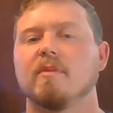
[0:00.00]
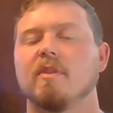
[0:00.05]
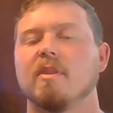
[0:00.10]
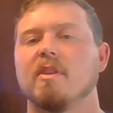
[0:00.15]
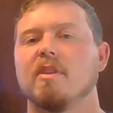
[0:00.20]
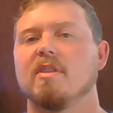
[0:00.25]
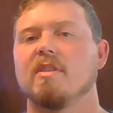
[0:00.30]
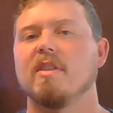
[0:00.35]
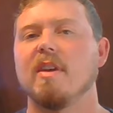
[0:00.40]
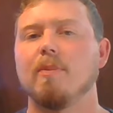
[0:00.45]

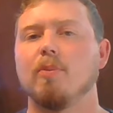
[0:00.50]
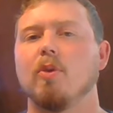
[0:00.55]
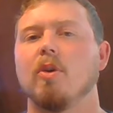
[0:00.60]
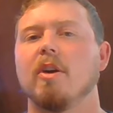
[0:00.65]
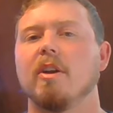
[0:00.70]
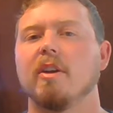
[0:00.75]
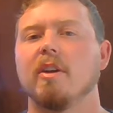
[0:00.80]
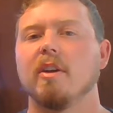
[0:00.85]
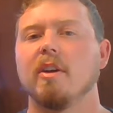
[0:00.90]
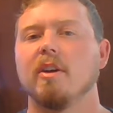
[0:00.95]
Step
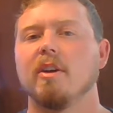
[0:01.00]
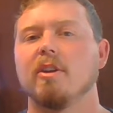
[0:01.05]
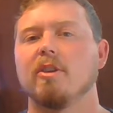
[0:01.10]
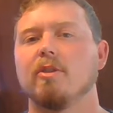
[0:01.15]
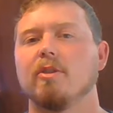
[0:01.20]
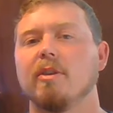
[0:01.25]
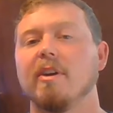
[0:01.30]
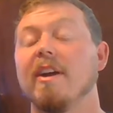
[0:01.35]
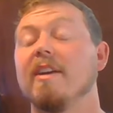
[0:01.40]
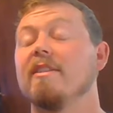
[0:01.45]
1.
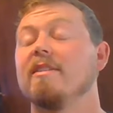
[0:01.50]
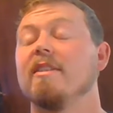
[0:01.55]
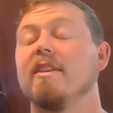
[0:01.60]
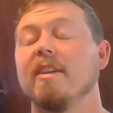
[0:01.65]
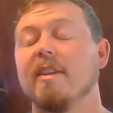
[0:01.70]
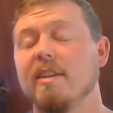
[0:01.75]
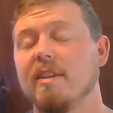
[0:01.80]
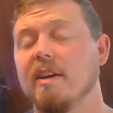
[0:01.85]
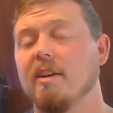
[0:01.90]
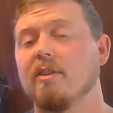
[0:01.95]
Create
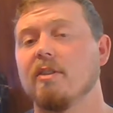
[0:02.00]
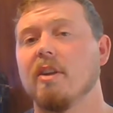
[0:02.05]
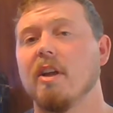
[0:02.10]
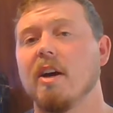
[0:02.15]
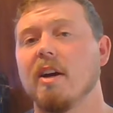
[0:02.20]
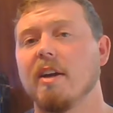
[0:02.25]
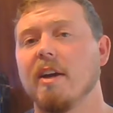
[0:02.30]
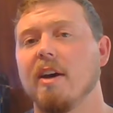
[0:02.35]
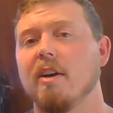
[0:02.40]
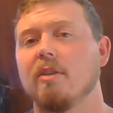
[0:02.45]
detailed
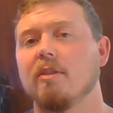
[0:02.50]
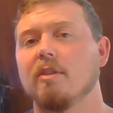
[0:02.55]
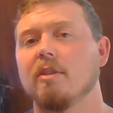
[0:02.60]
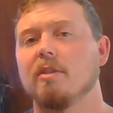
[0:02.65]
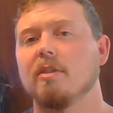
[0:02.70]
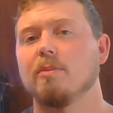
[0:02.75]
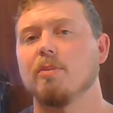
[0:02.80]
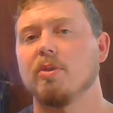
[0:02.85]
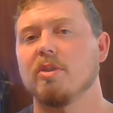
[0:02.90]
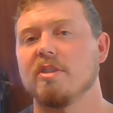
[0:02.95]
lockout
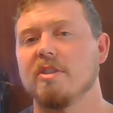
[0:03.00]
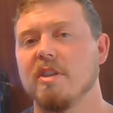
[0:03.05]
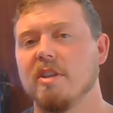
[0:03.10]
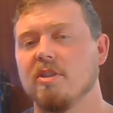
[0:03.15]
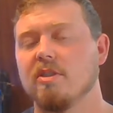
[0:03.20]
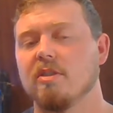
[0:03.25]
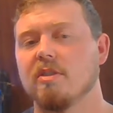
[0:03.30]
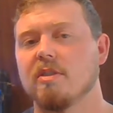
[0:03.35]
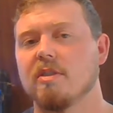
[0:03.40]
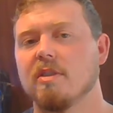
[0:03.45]

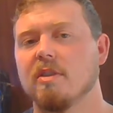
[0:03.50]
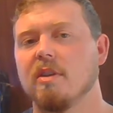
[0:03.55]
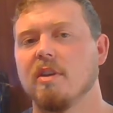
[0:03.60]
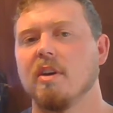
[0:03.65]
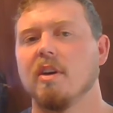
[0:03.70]
procedures.